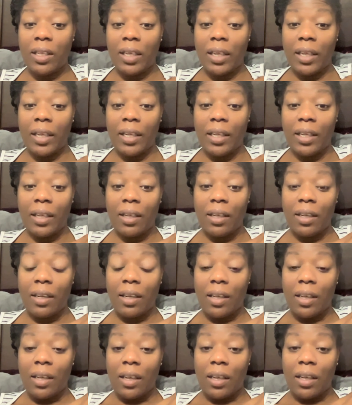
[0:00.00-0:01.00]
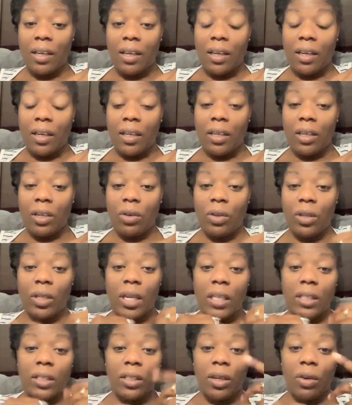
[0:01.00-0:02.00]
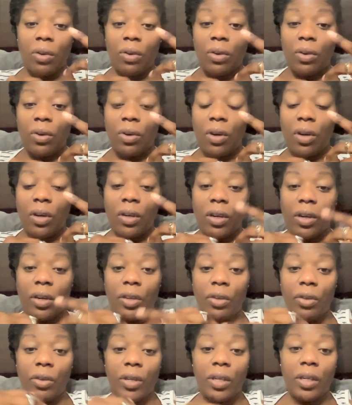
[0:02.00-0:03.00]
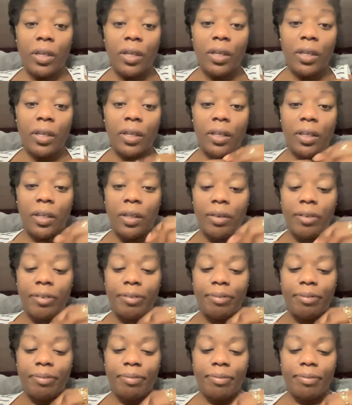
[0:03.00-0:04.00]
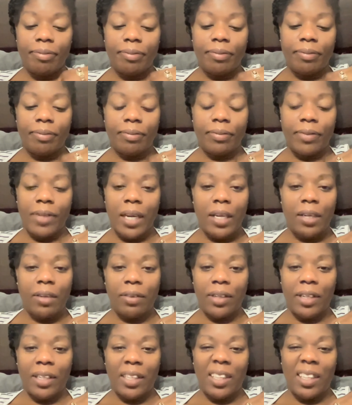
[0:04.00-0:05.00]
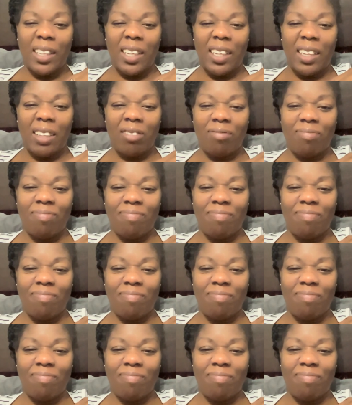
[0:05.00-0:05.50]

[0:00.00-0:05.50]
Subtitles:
Like, I know a lot's going on. Are you good? I don't get that.